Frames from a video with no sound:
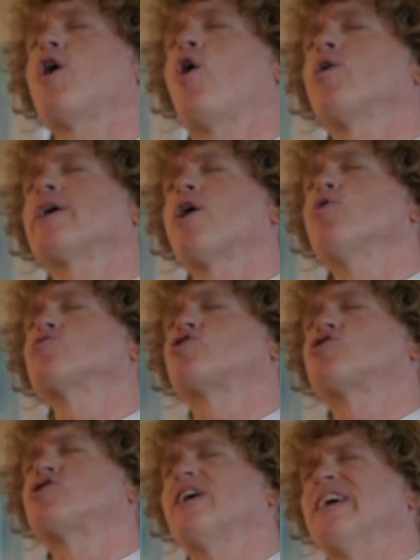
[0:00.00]
the Holy
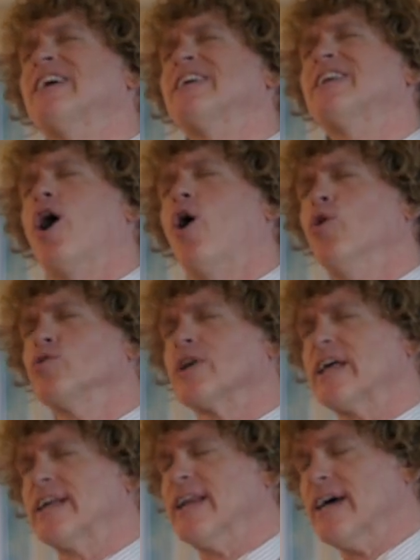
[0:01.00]
Ghost in
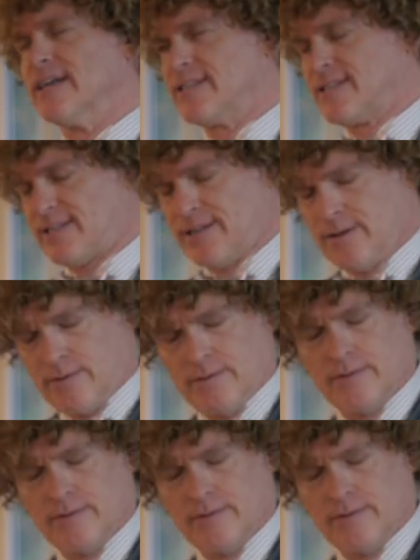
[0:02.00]
onlyness